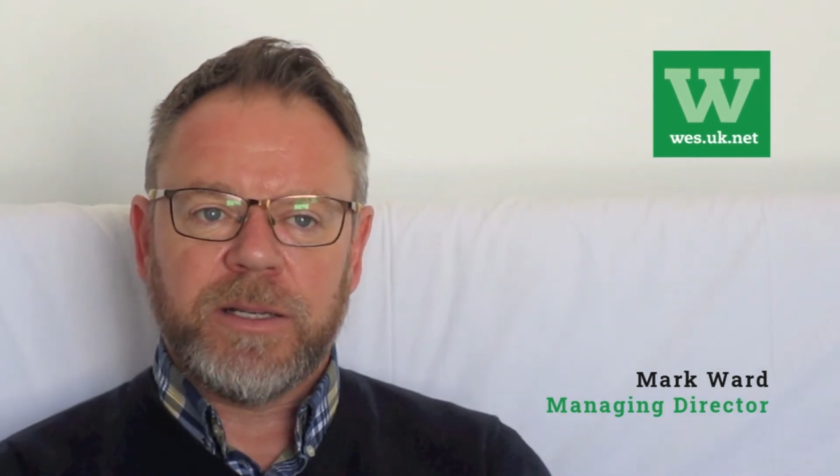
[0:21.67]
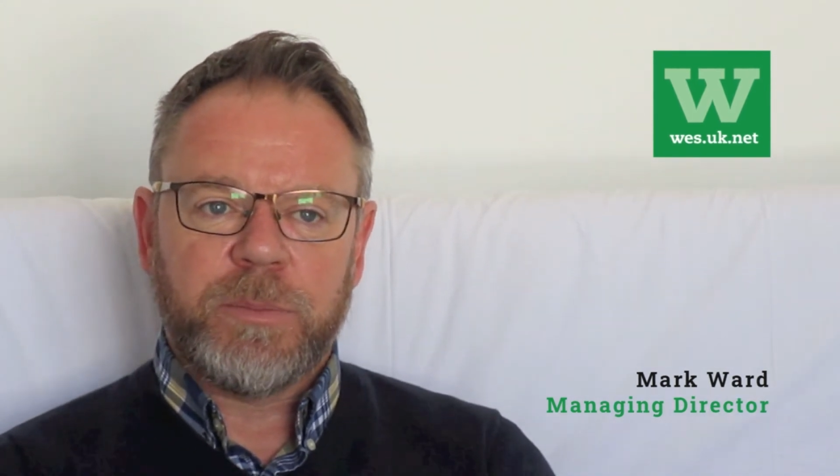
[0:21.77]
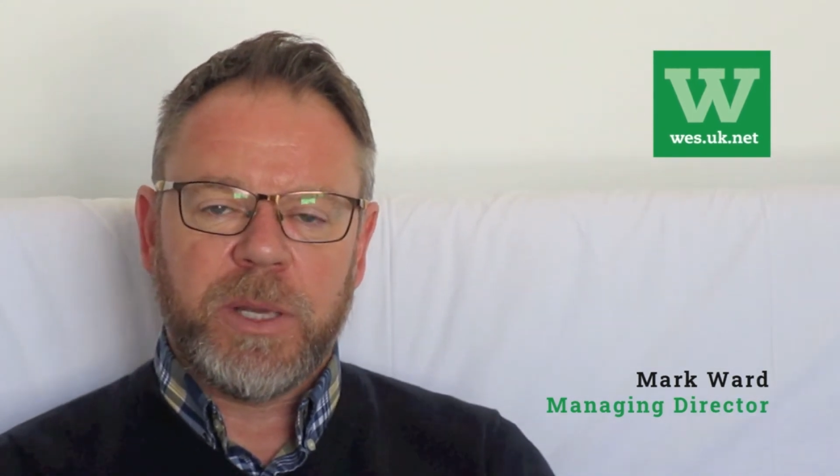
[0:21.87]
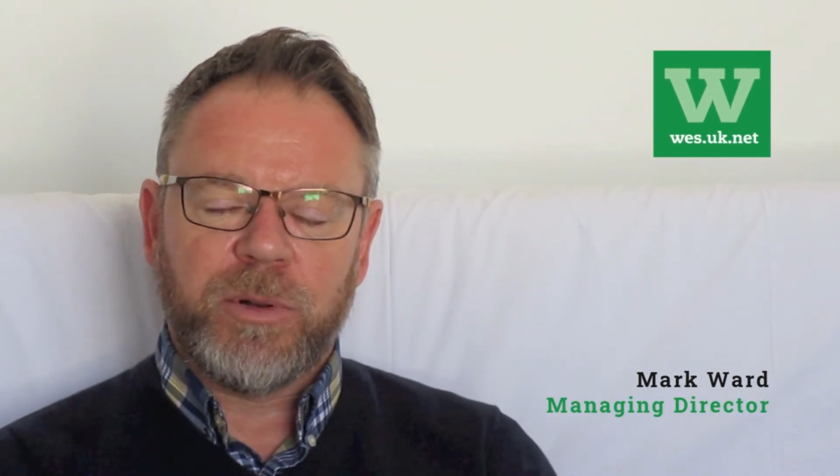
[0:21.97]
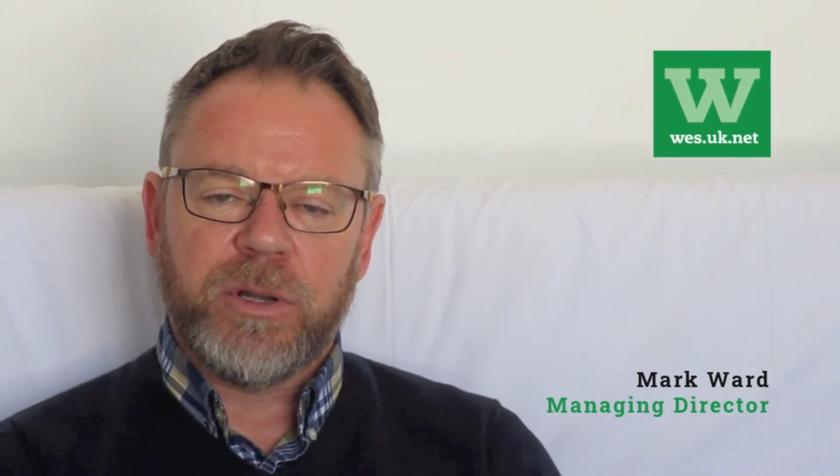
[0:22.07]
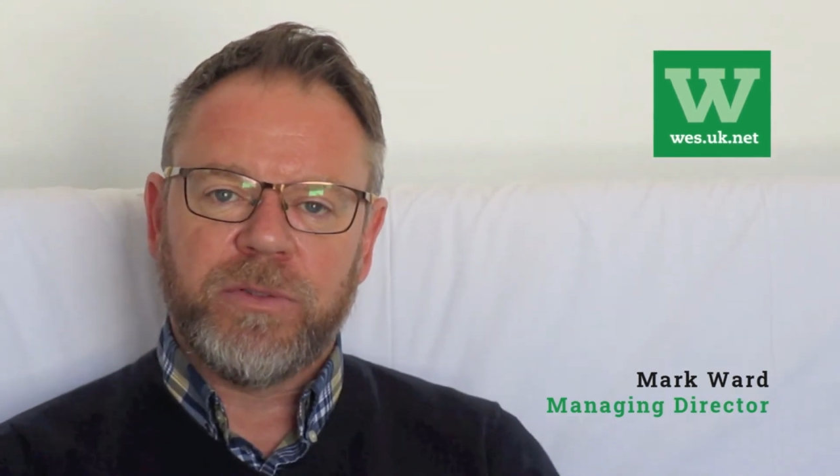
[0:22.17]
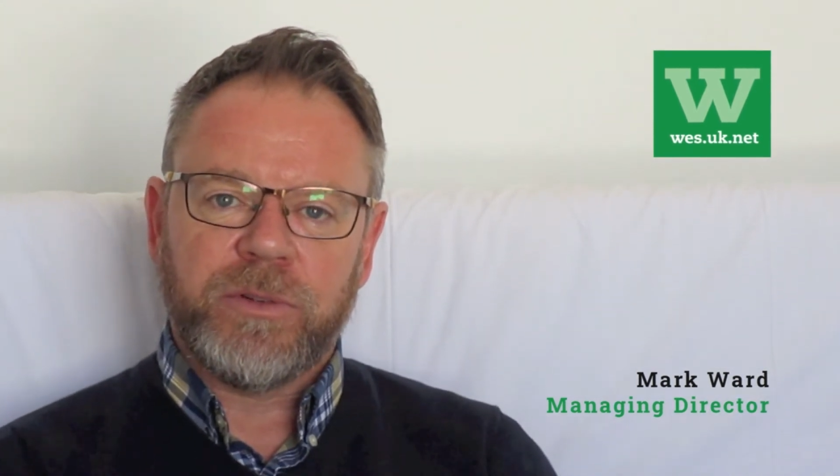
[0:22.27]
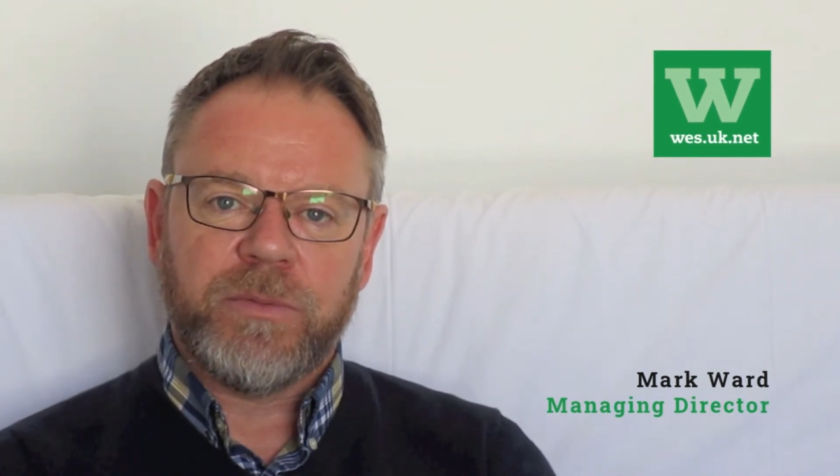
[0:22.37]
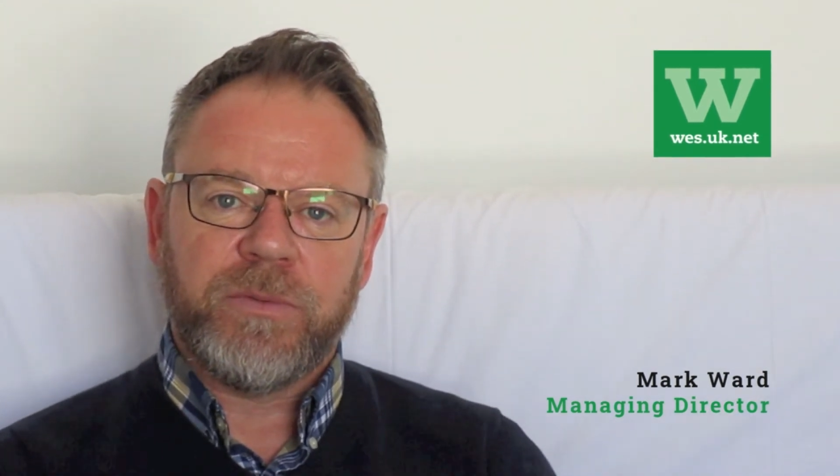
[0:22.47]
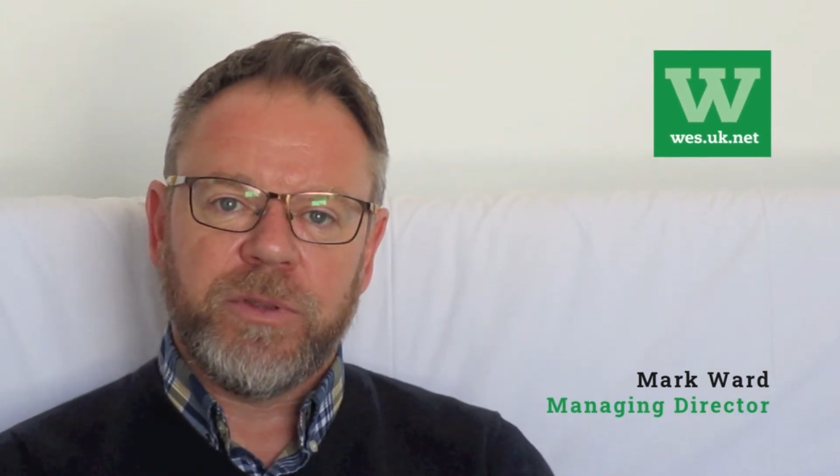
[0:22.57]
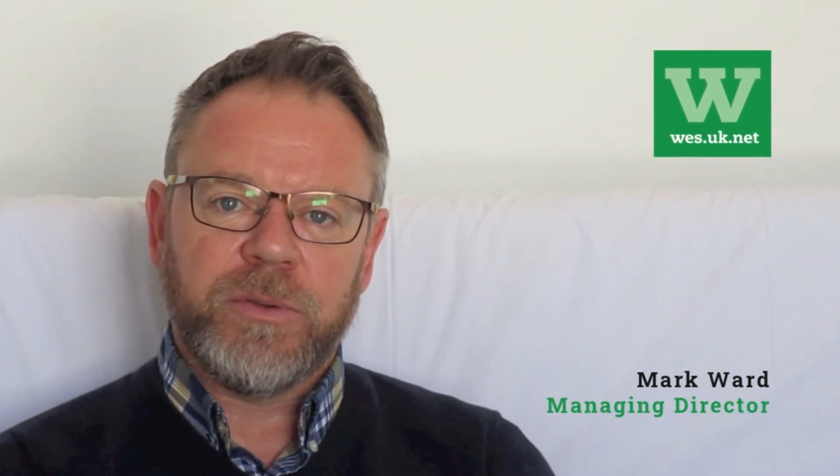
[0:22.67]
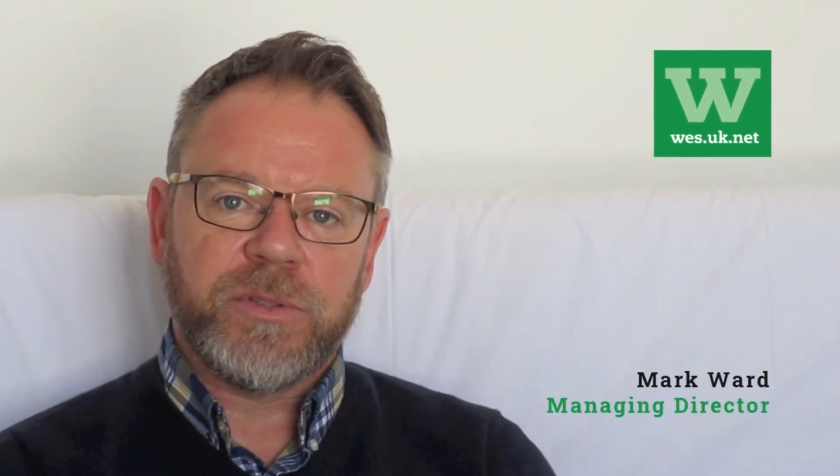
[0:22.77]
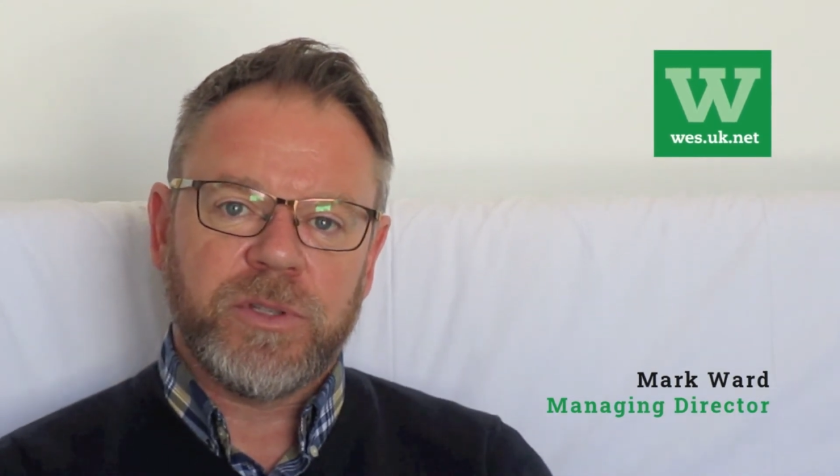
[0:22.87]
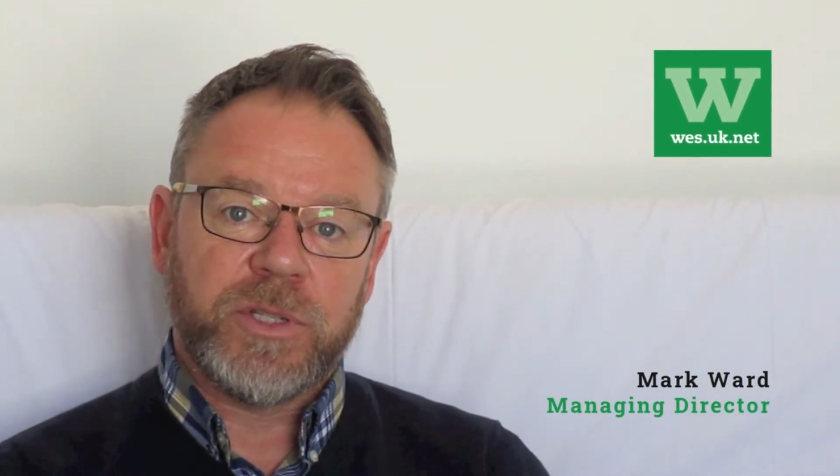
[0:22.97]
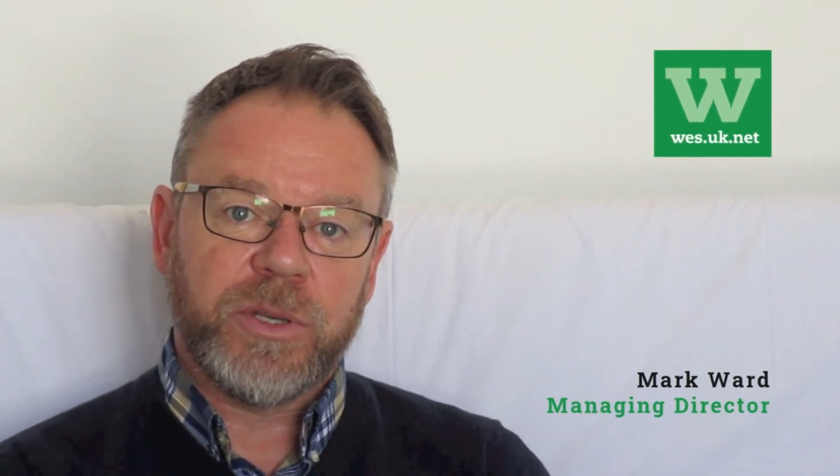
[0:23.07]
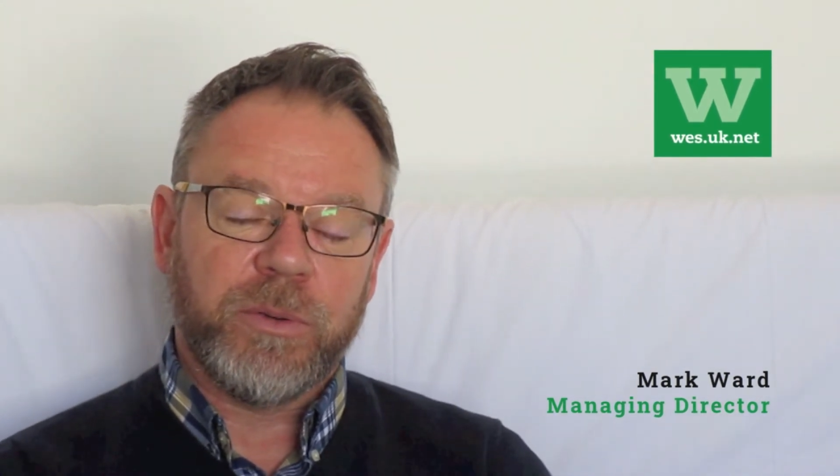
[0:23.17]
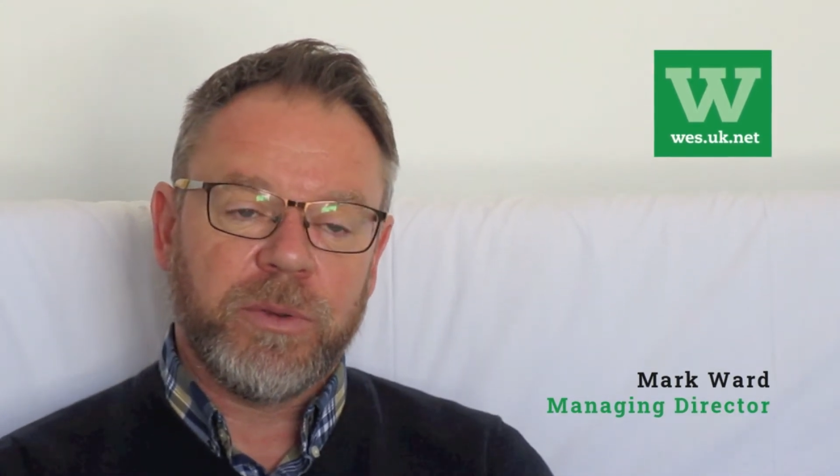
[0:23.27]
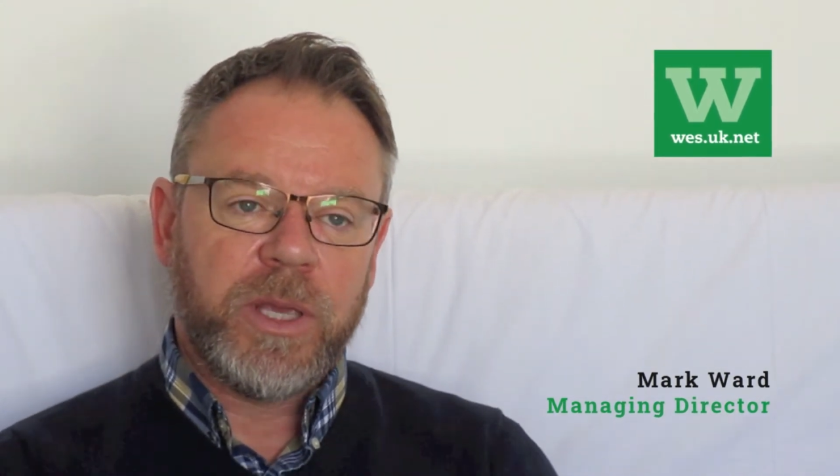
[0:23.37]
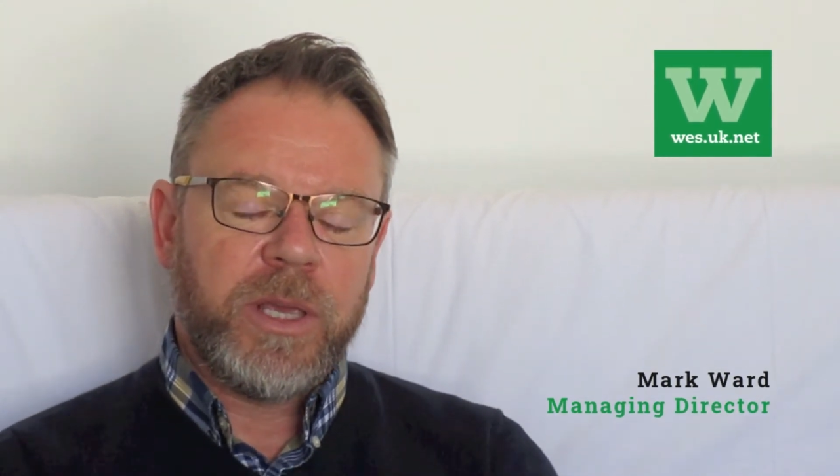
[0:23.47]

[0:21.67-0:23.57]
People often confuse the two.